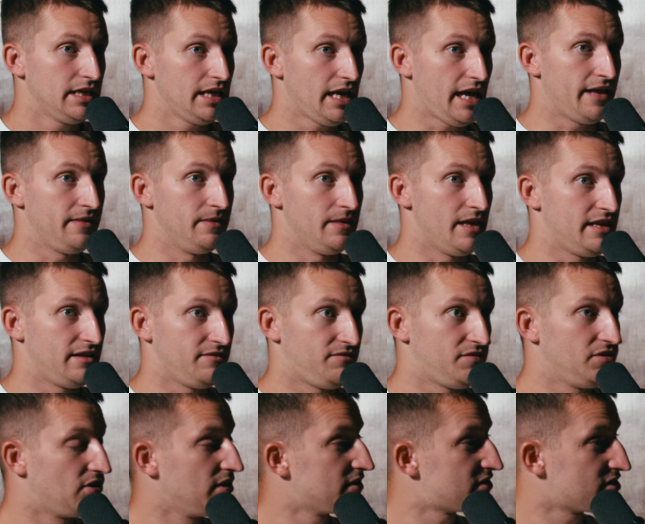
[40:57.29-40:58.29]
And then if
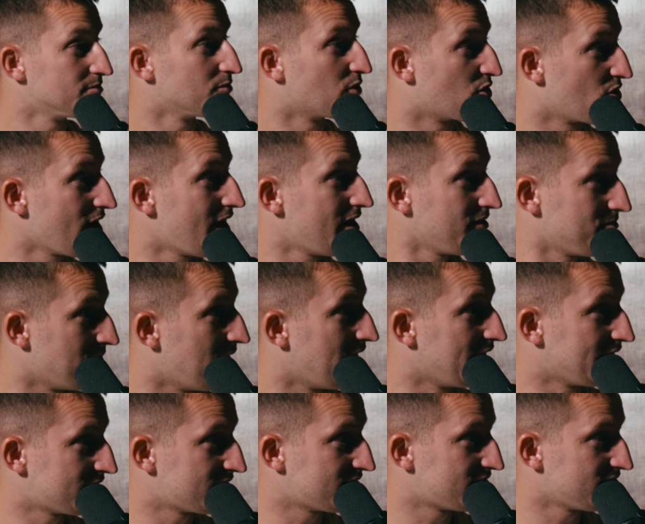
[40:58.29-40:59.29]
you get some crowd
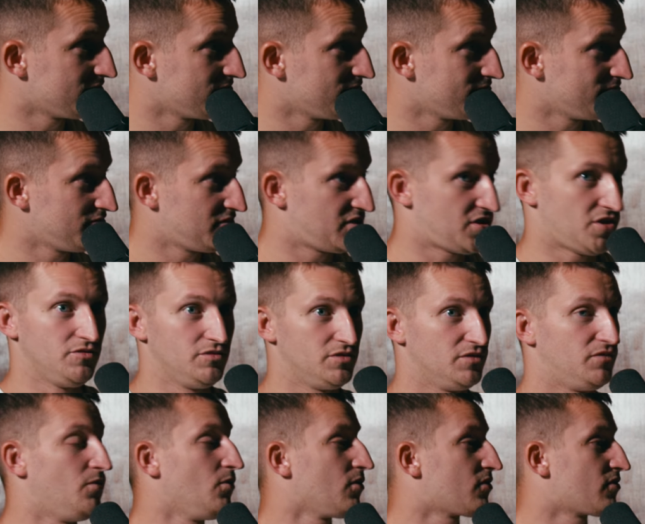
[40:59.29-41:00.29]
mics, 2 to
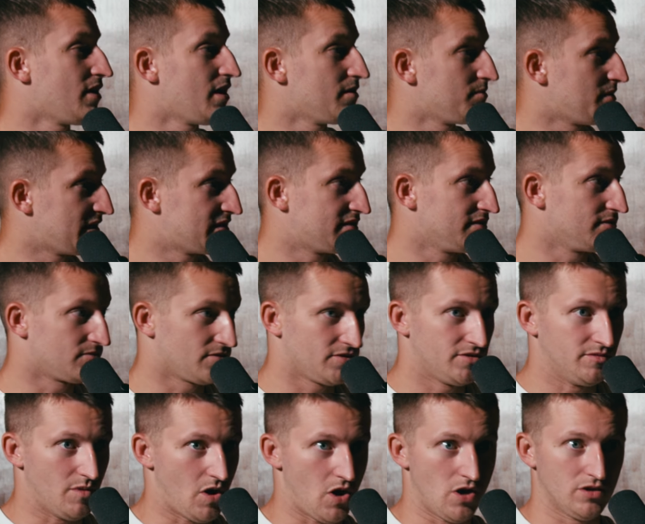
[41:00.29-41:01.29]
4 crowd mics in the
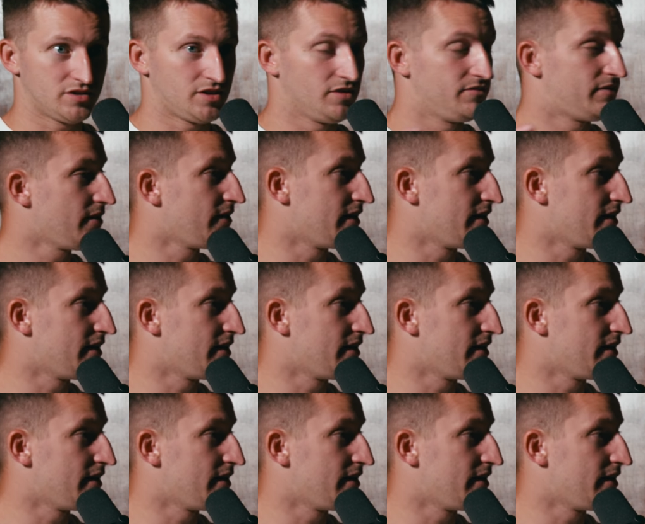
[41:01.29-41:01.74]
room, also very